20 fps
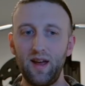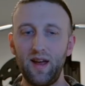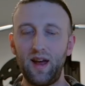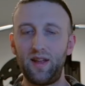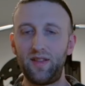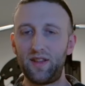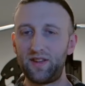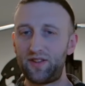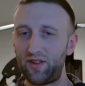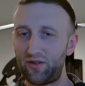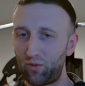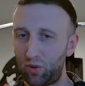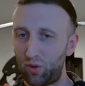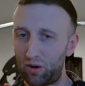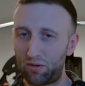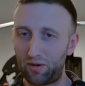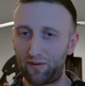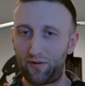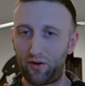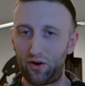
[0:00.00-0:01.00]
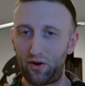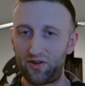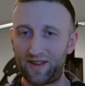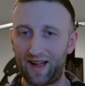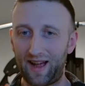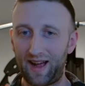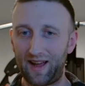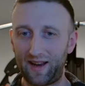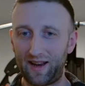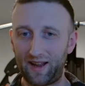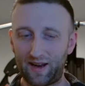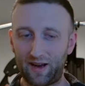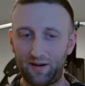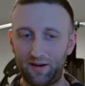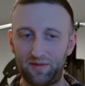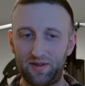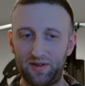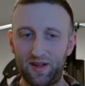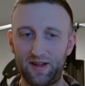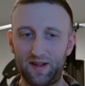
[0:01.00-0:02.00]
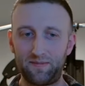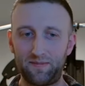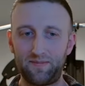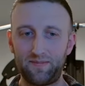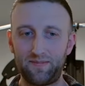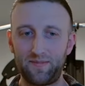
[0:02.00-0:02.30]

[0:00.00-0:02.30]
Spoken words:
And this is where reverse dieting comes in.